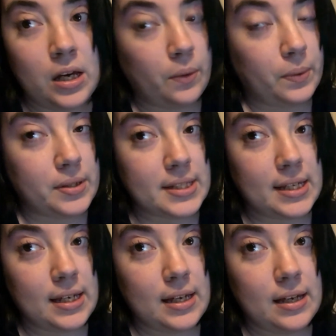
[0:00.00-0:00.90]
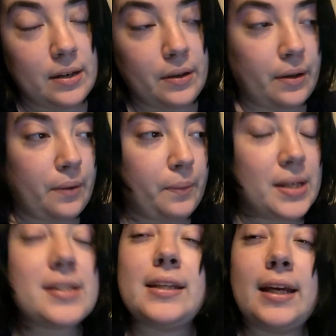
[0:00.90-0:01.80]
we'll see what
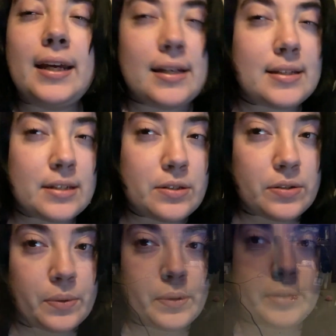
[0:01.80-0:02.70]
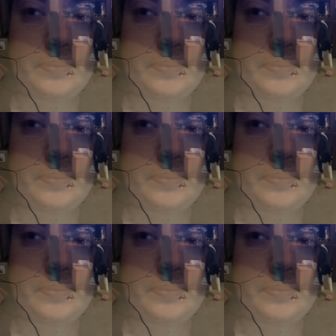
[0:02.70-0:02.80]
today has in store.